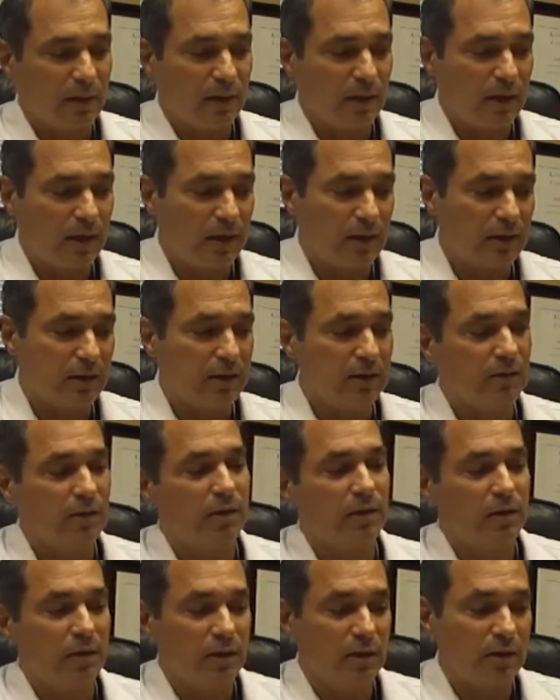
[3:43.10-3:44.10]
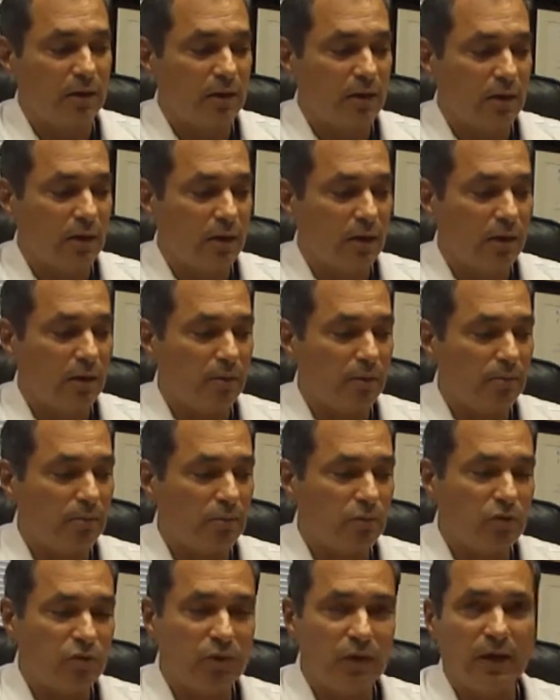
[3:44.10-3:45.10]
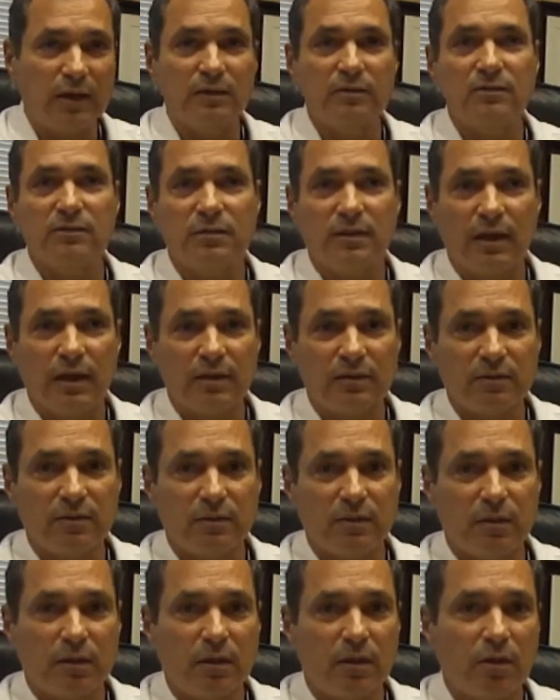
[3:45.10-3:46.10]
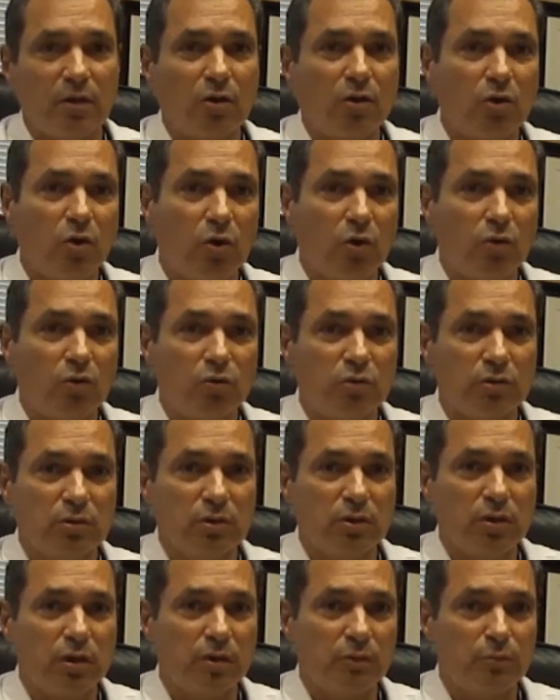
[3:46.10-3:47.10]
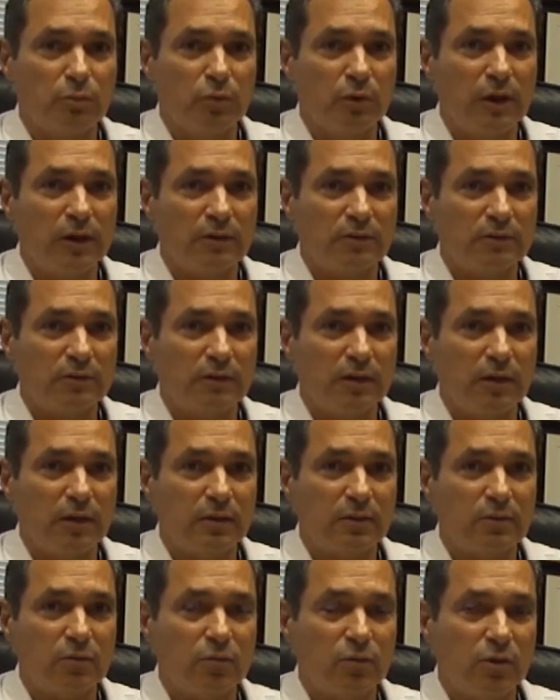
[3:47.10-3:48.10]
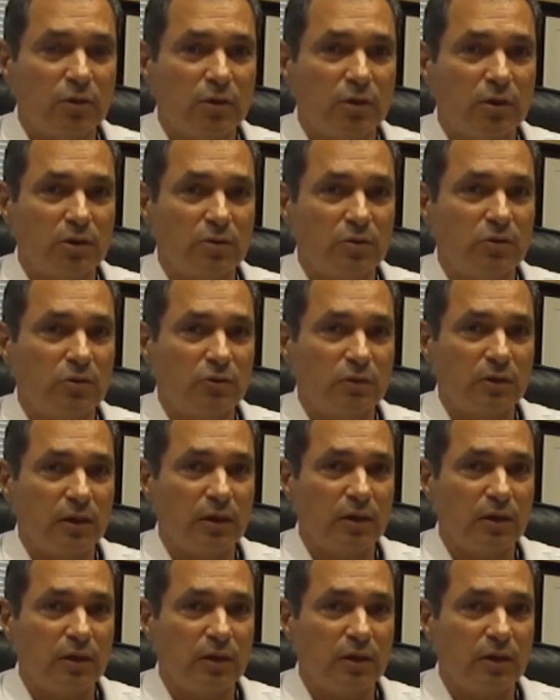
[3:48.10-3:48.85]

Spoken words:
and it creates that cone of breast that we're going to use